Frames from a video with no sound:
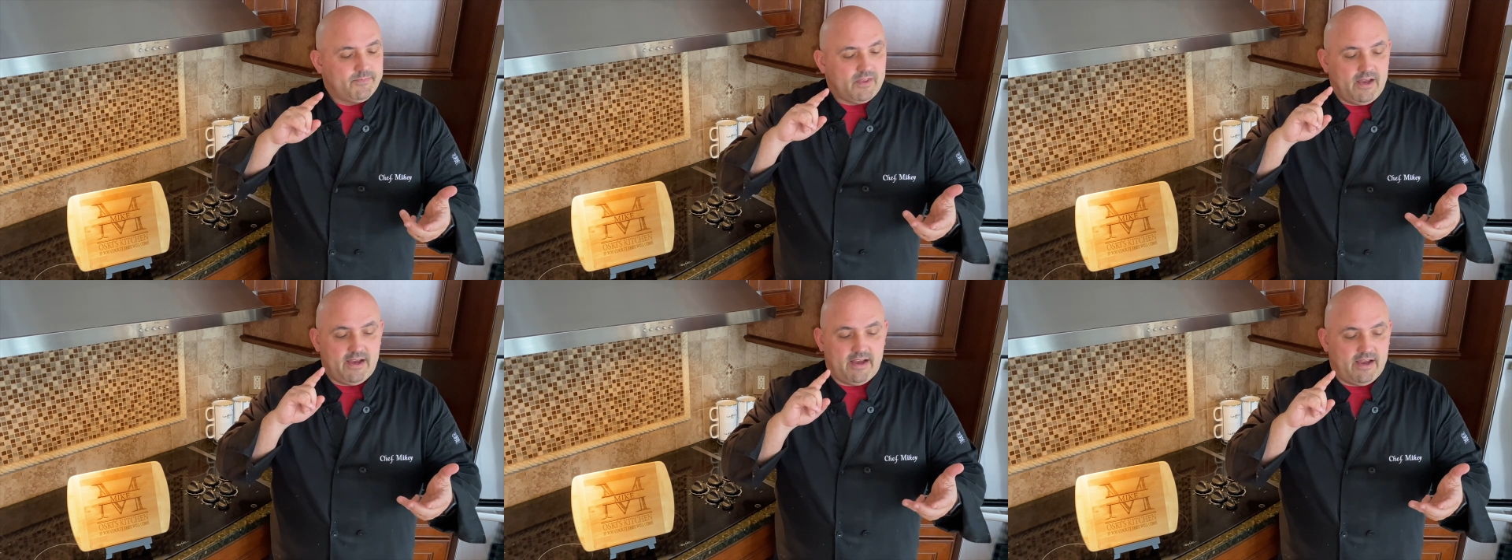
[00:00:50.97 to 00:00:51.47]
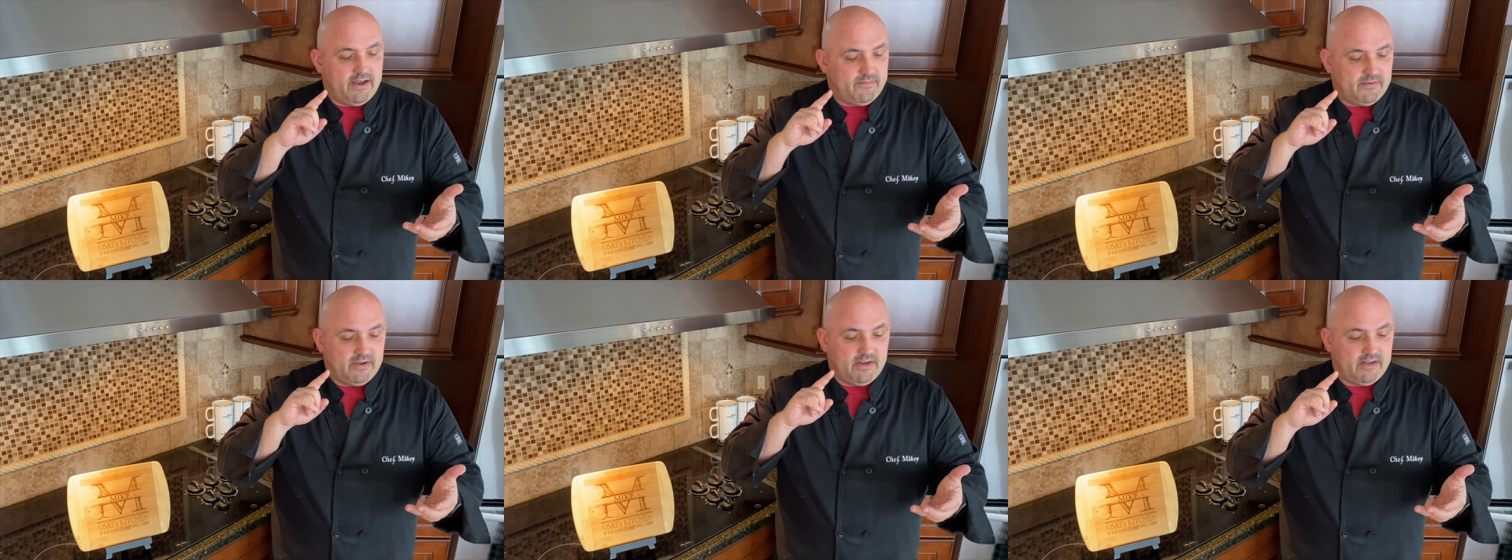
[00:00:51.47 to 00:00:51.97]
uh,
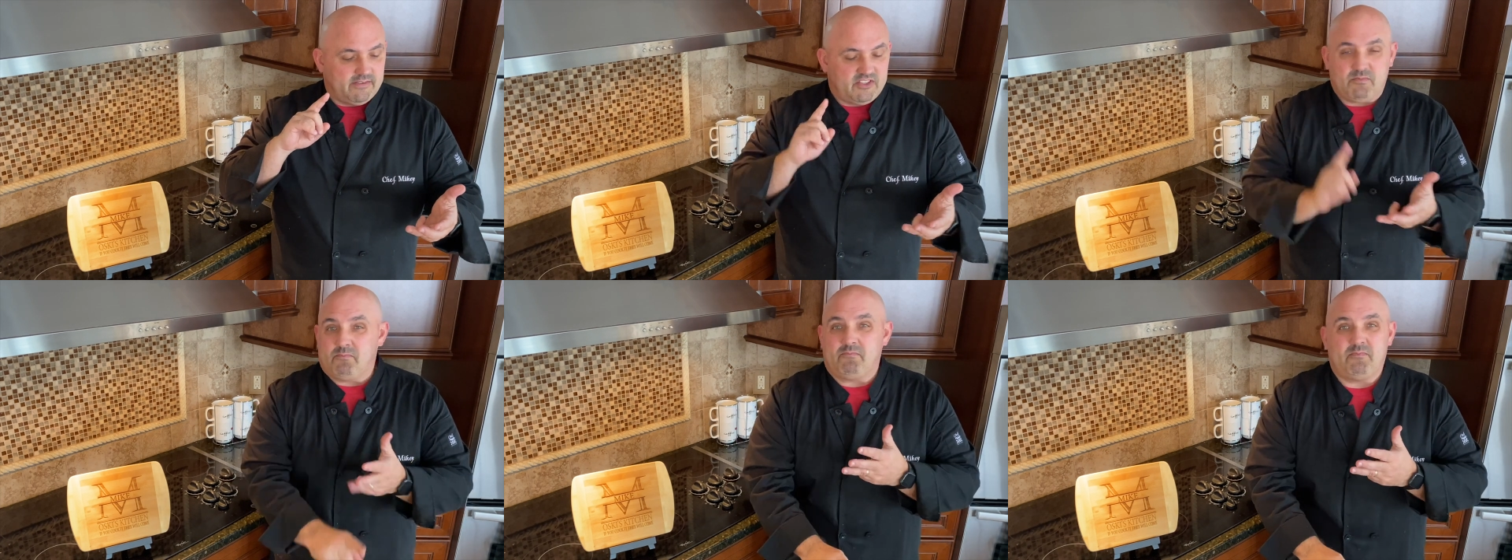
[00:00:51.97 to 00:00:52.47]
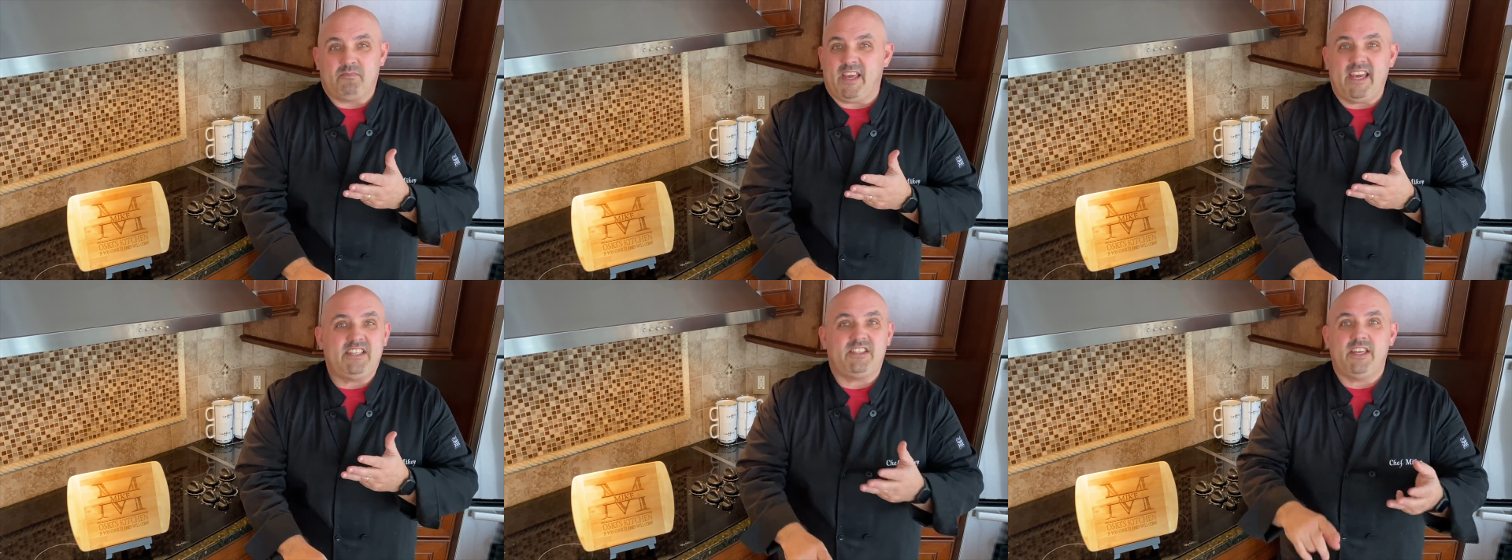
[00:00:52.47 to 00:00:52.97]
uh,
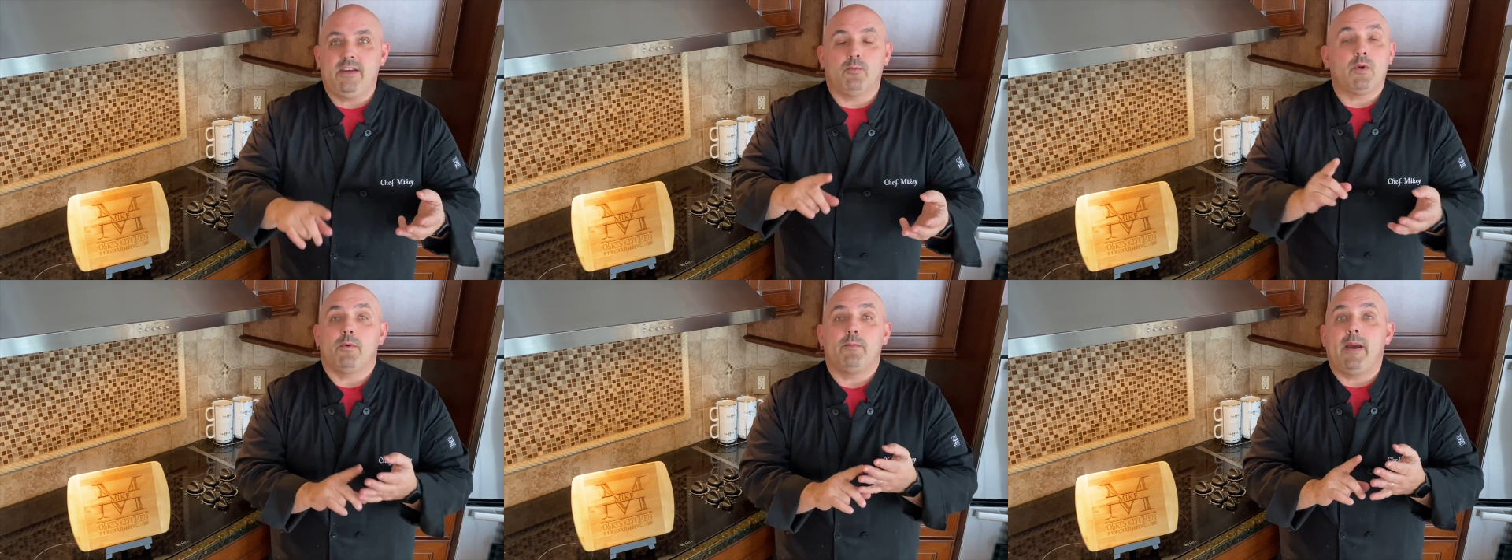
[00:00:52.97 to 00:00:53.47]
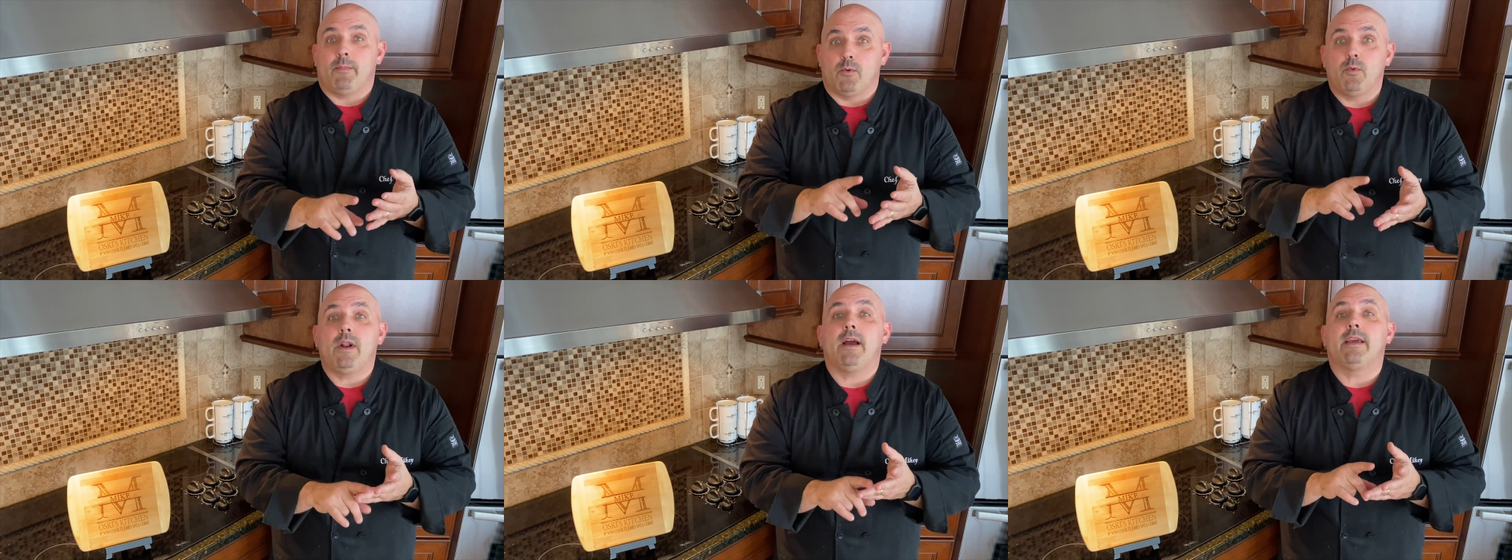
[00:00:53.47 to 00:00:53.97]
tasty. Remember,
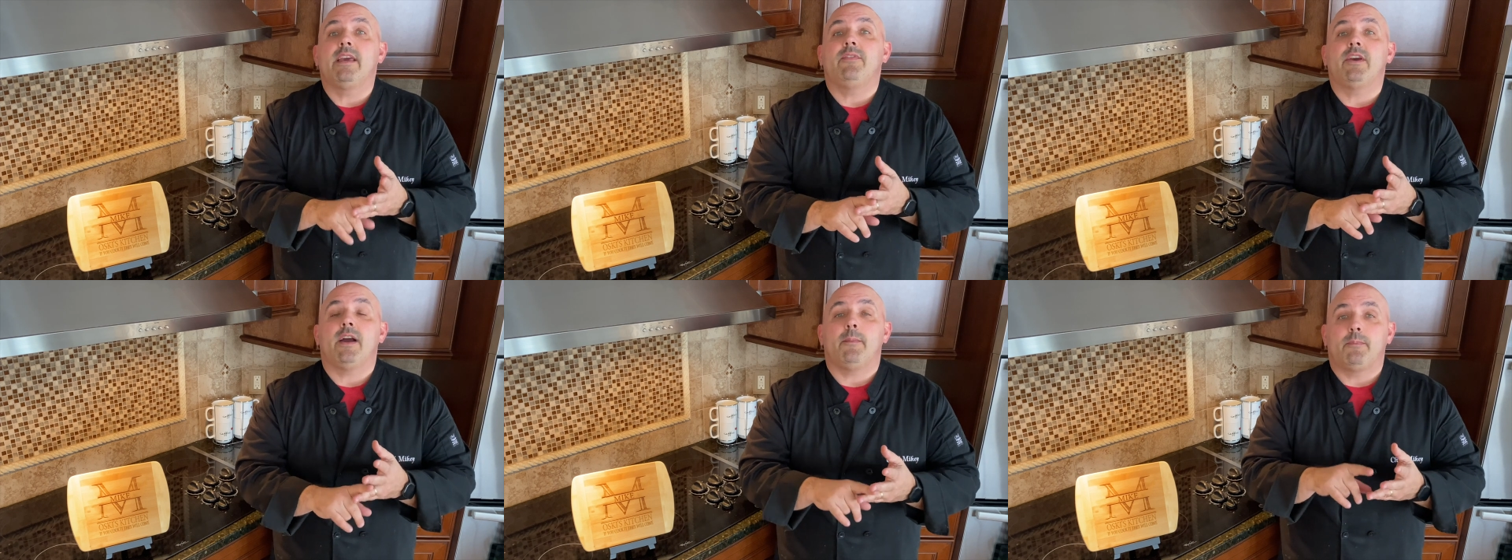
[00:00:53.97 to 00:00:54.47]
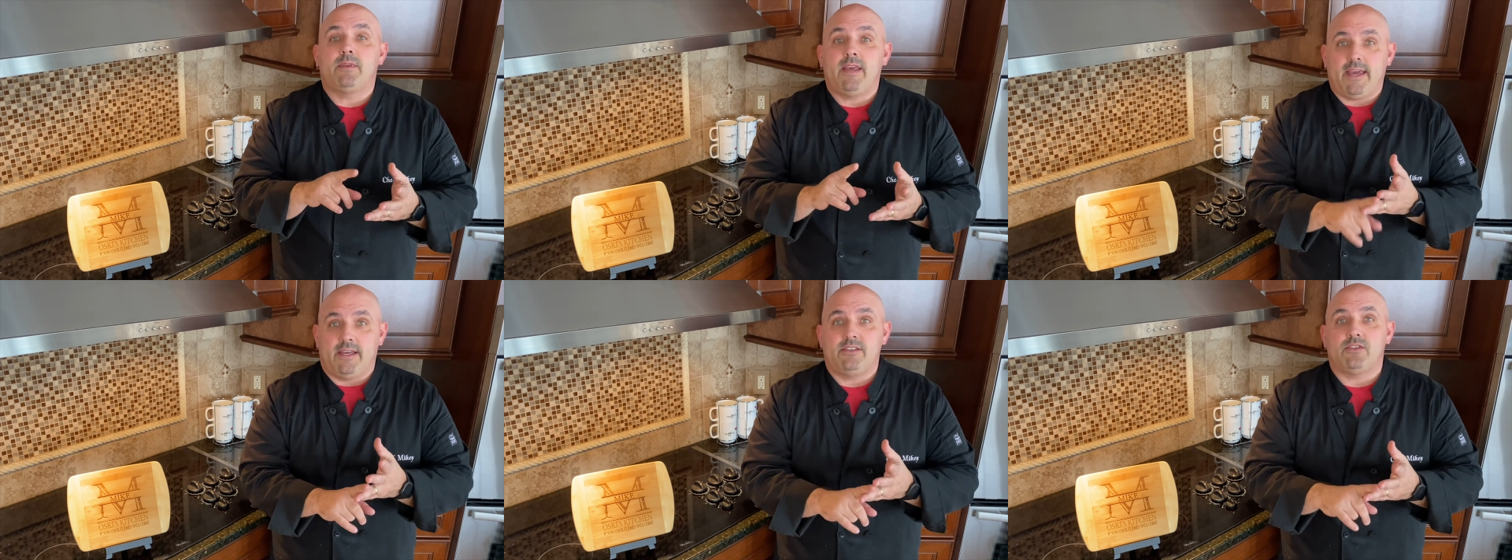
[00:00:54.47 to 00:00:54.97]
we're not giving up
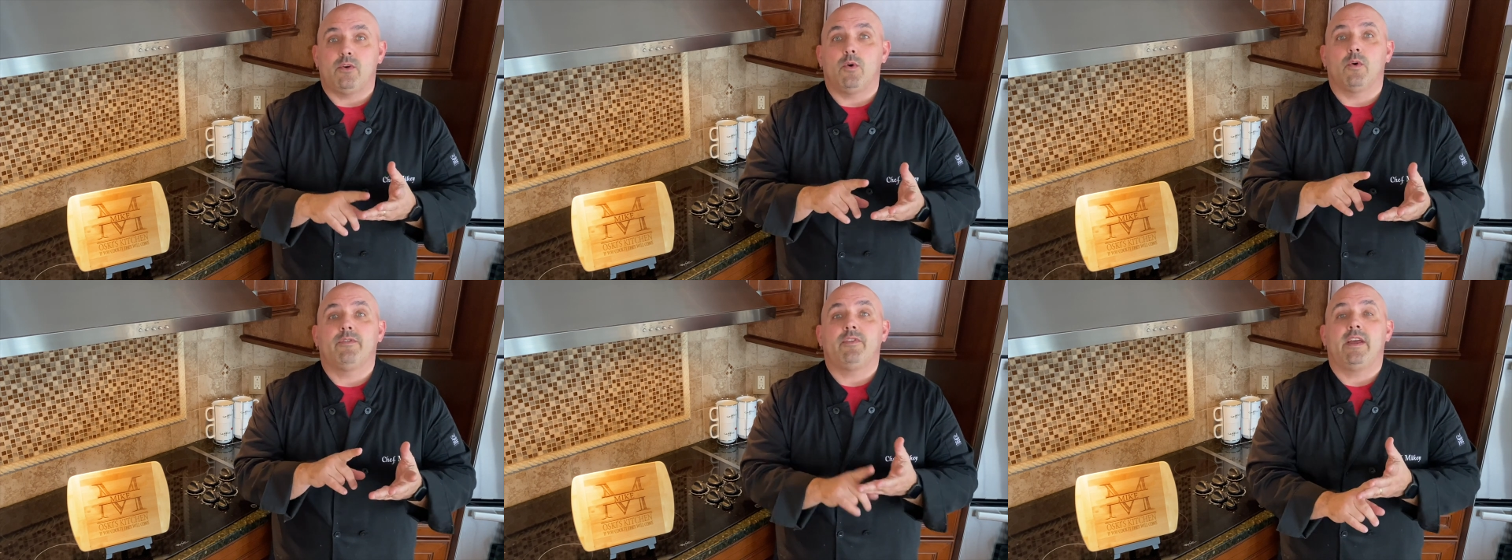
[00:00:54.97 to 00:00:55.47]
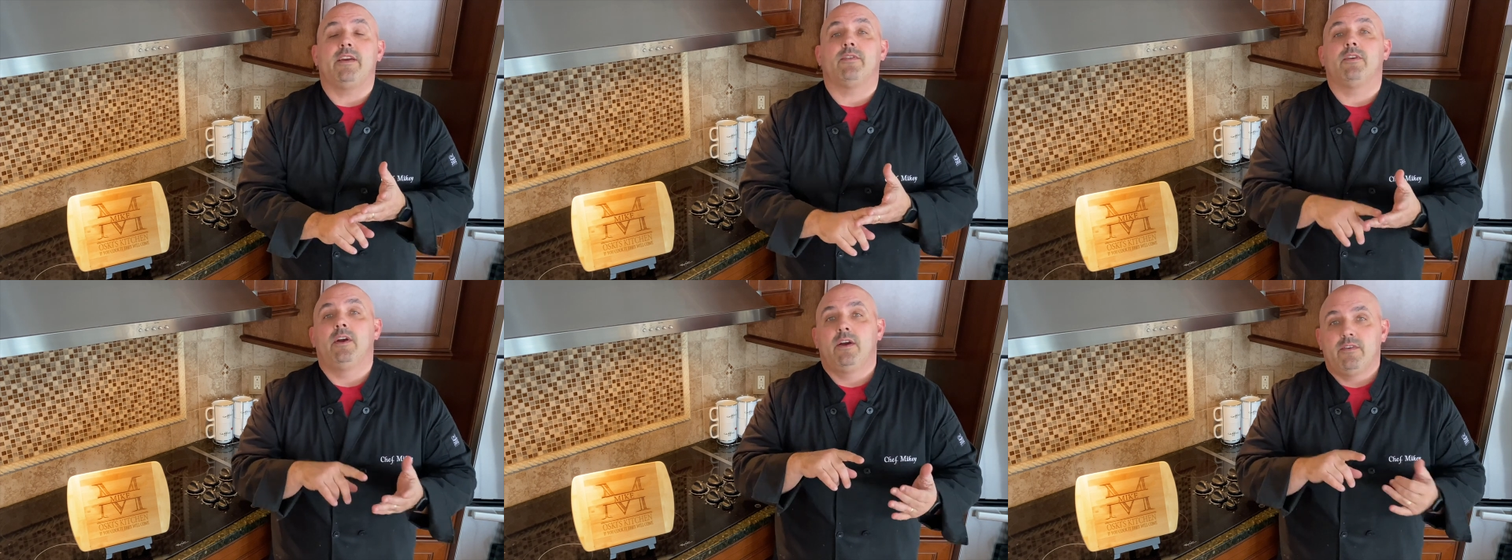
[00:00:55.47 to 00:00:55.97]
taste or
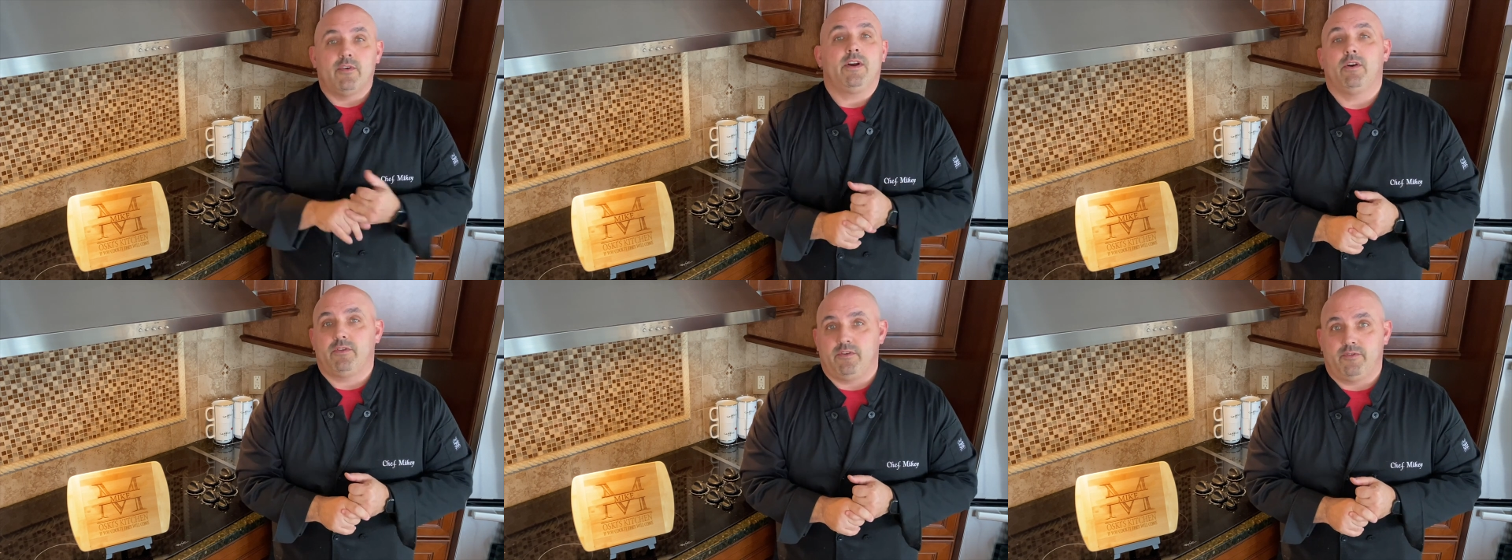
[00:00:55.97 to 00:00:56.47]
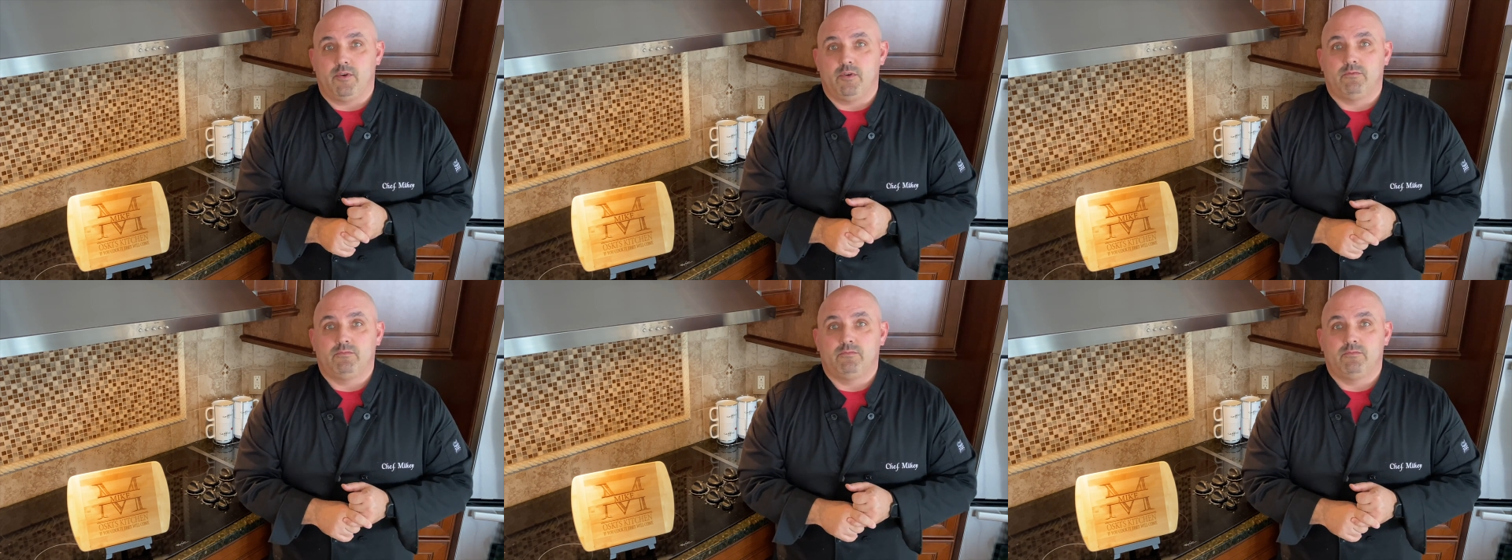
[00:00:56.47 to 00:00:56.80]
flavor for healthy food.